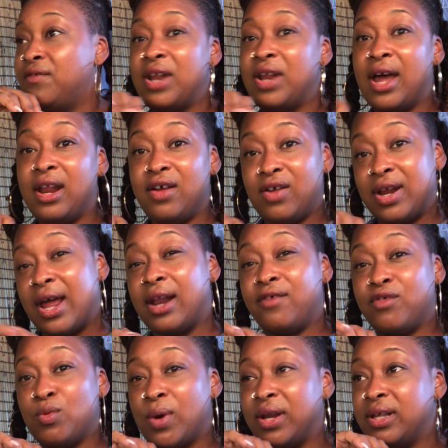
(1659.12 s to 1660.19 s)
for not not
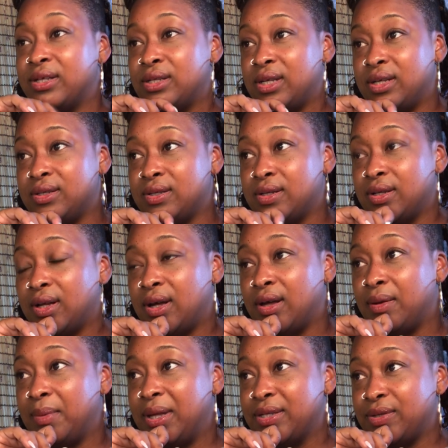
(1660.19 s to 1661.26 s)
everyone is is in
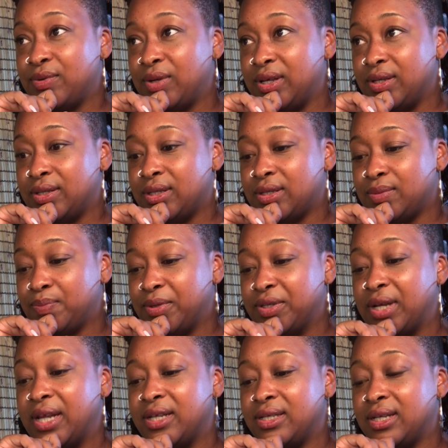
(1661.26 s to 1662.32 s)
um it's it's
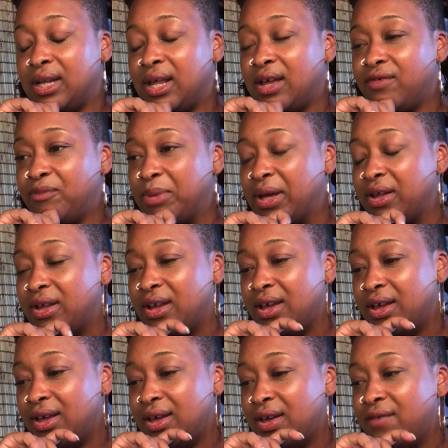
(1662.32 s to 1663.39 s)
pertaining to love but
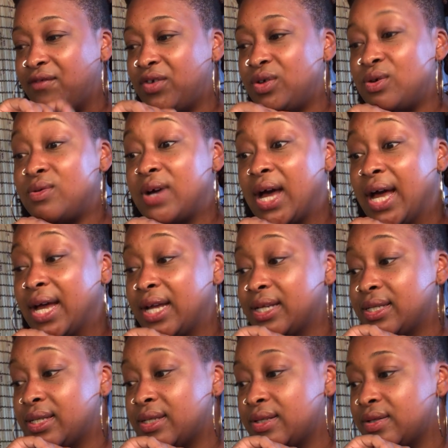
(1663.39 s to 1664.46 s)
for you
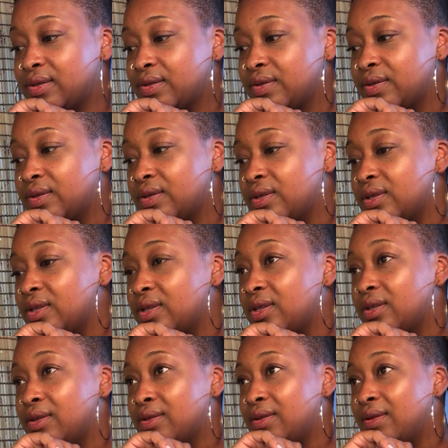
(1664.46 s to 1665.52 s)
guys
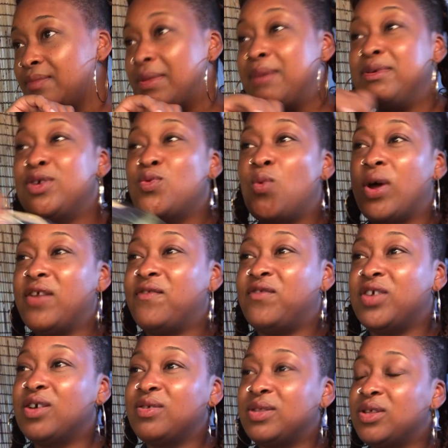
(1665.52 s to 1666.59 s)
maybe you want to
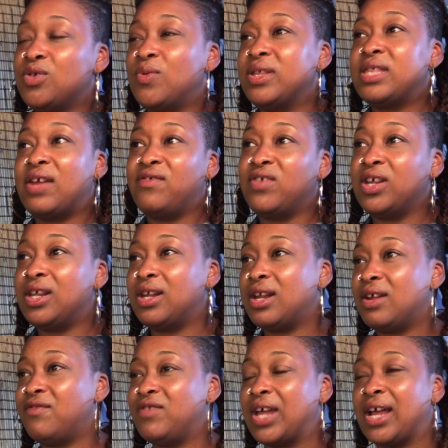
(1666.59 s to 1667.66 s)
feel you want that
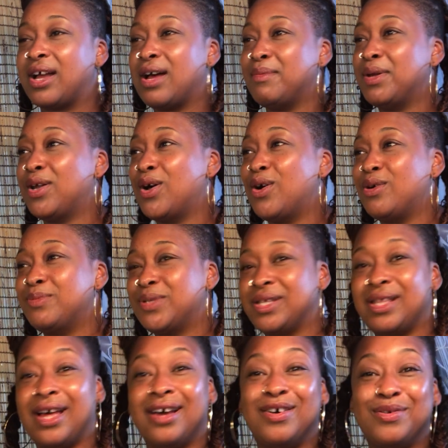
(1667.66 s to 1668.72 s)
feeling of like coming home
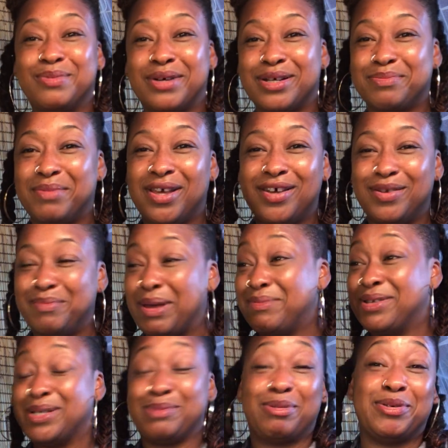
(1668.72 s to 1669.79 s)
to that home cooked meal
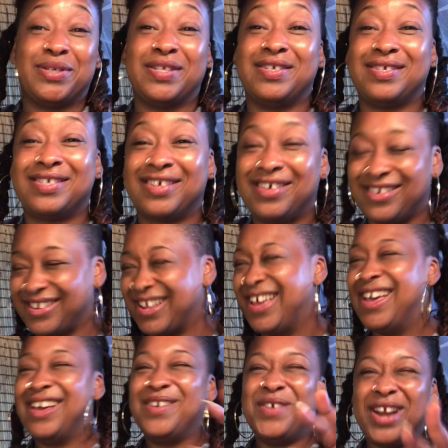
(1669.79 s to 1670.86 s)
maybe this person doesn't cook
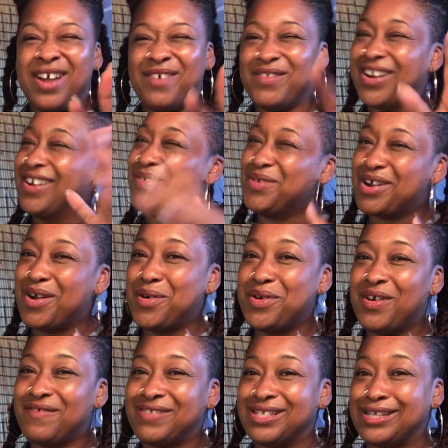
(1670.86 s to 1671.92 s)
whatever we're
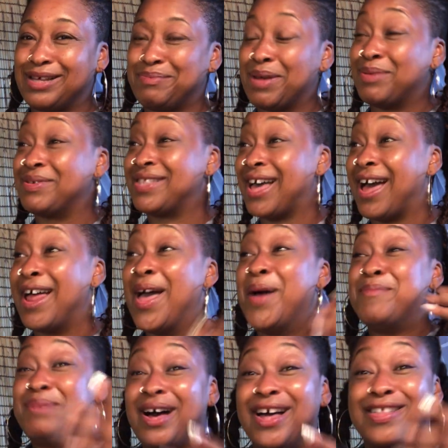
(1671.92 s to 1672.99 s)
going off the deep end with that
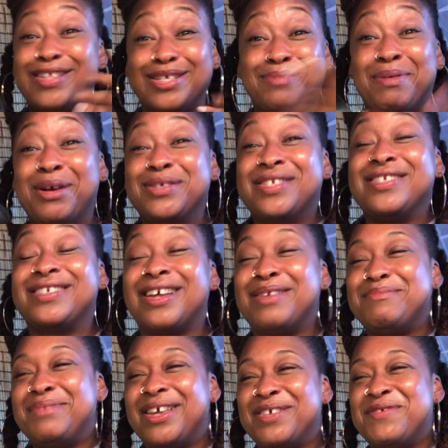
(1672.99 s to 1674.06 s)
but this person's
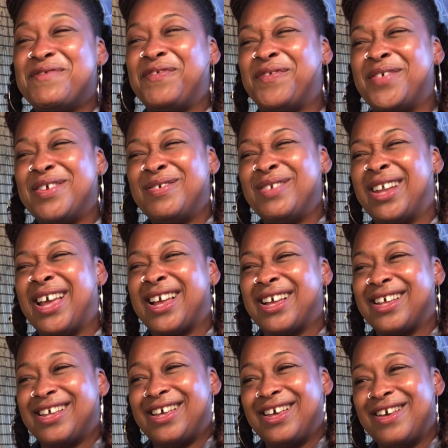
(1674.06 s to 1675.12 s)
gonna make you feel
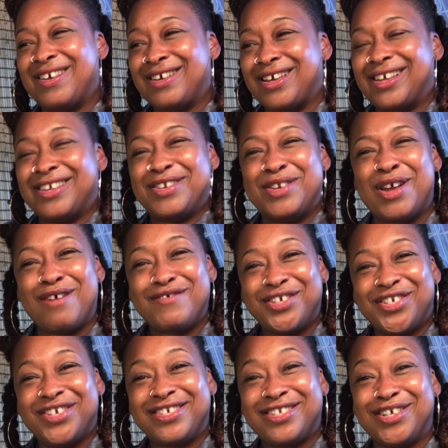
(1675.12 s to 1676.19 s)
like
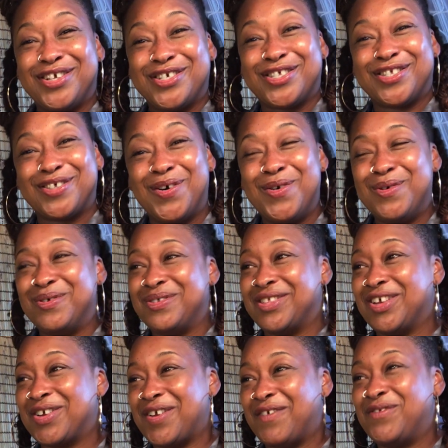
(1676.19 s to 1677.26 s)
nourishing to your soul
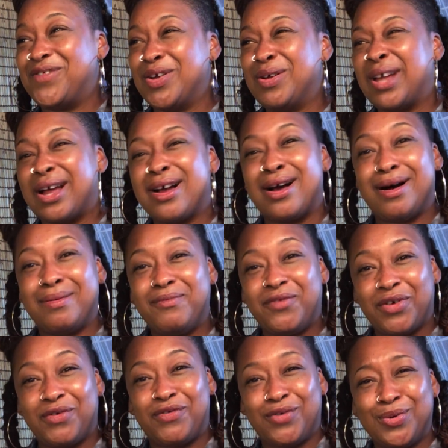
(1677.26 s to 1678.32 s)
they're gonna feel like
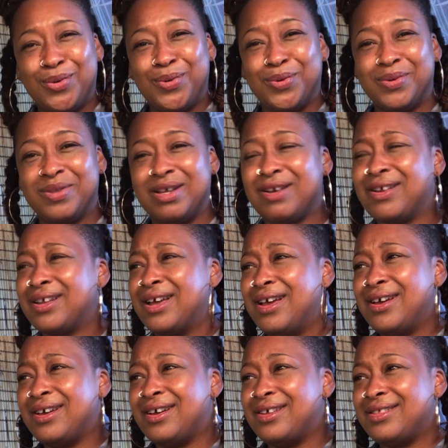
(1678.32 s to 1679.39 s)
comfort food they're
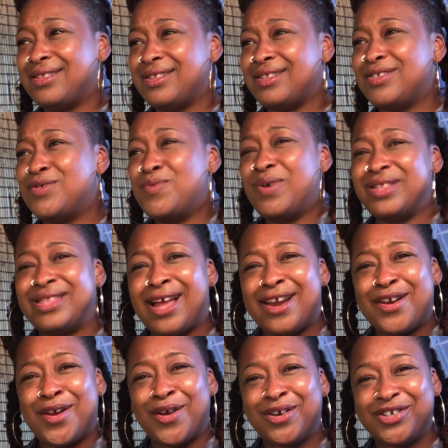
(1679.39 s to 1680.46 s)
you want
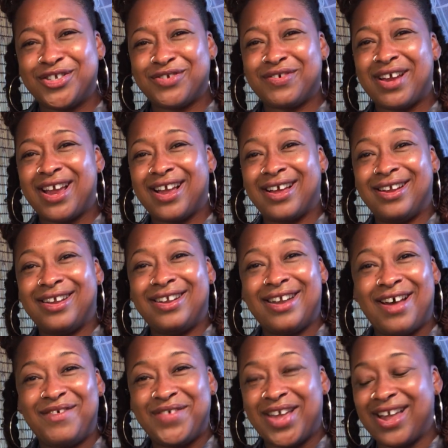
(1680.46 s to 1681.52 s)
that nurturing,
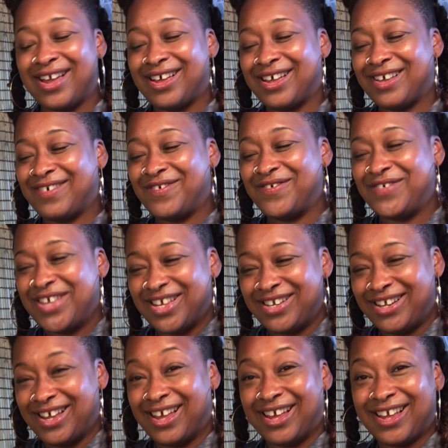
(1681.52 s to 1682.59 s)
loving
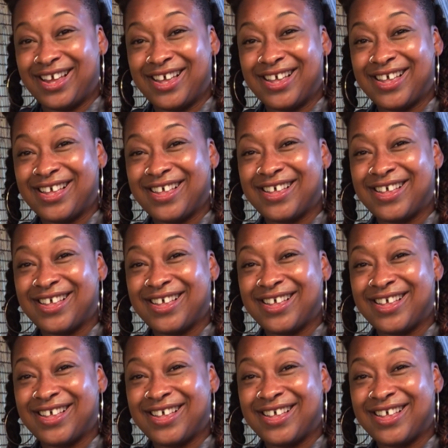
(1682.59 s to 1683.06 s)
feeling.